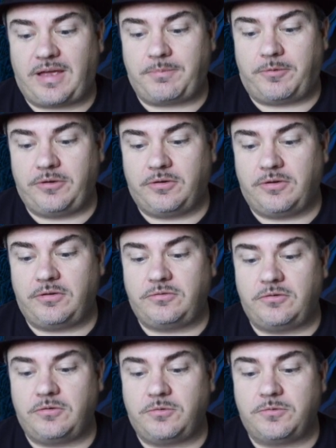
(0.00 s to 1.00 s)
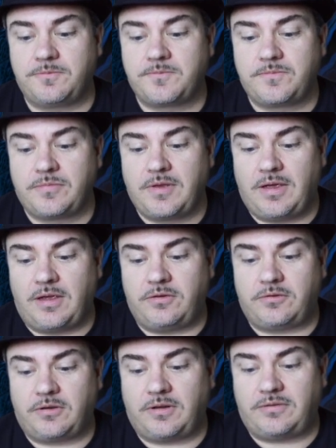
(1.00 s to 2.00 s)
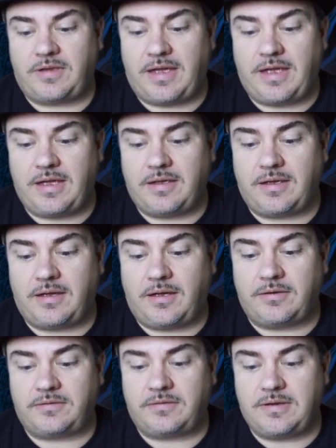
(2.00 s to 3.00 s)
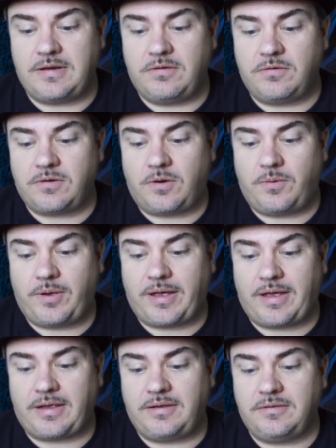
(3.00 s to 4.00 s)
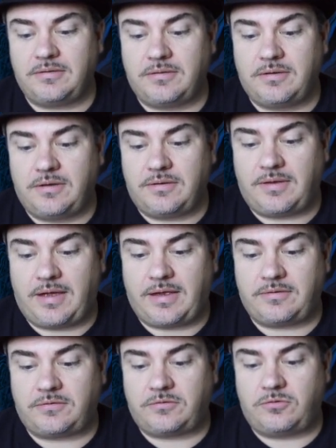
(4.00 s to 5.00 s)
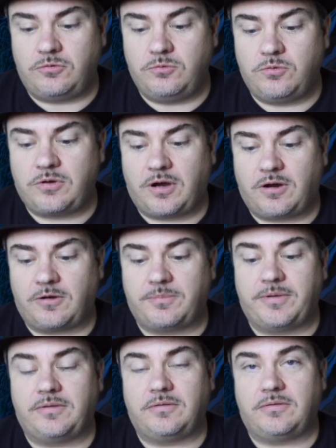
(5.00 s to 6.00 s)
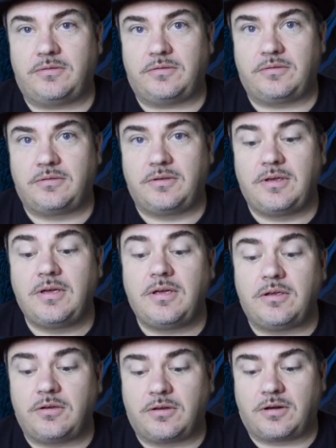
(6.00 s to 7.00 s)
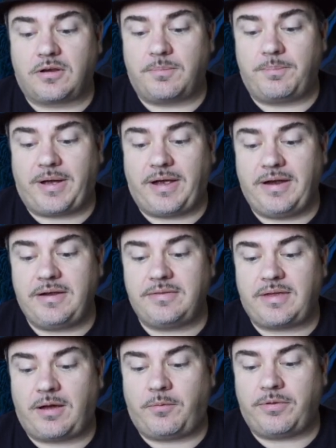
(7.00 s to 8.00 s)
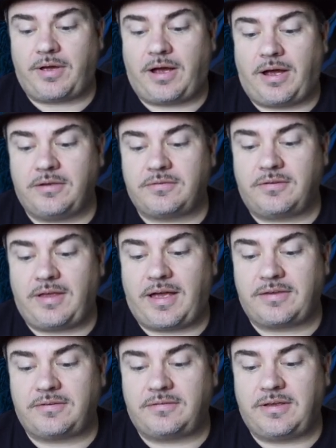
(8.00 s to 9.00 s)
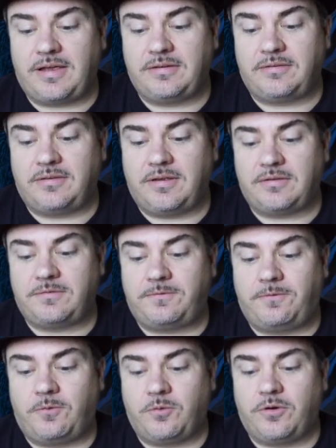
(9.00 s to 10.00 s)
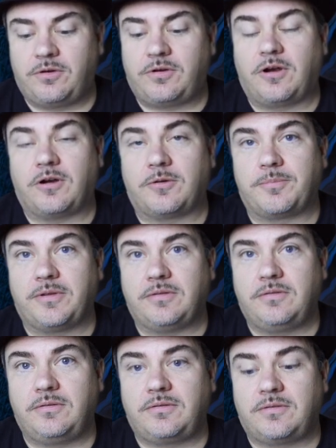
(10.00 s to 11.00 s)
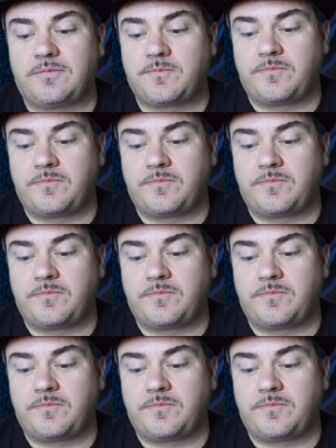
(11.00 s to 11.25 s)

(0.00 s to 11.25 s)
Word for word: step, what you're going to do is you're going to take acetyl-CoA that has two carbons. You're going to combine that with oxaloacetate that has four carbons